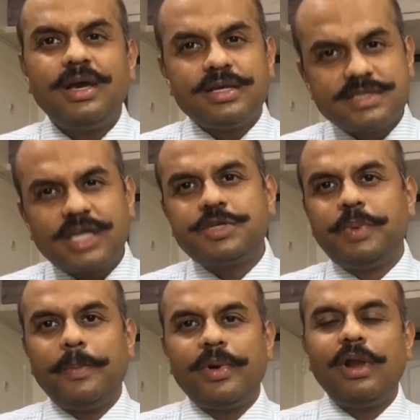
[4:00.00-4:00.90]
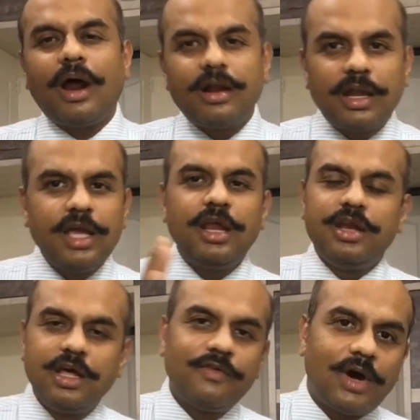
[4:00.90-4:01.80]
Such people attain
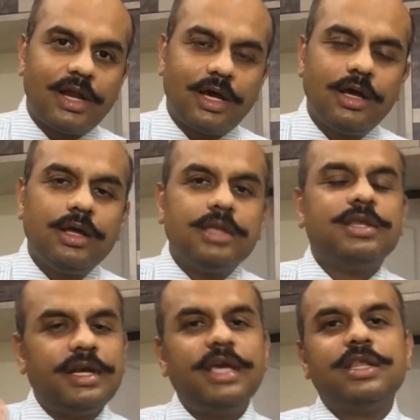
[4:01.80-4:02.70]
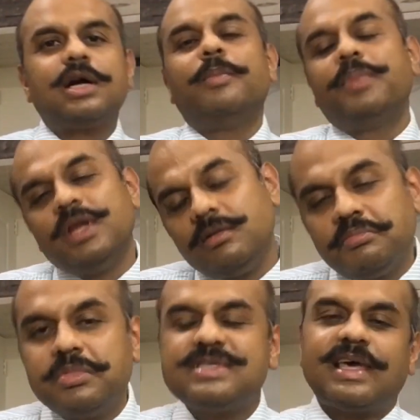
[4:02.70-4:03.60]
nirvana the day the company
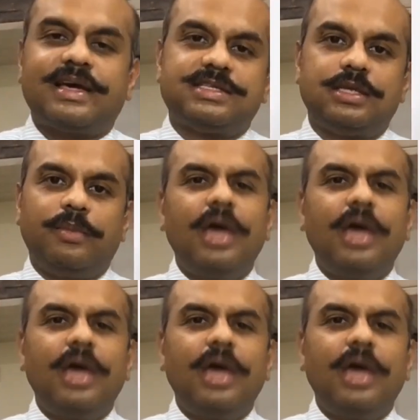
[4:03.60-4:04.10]
sacks them,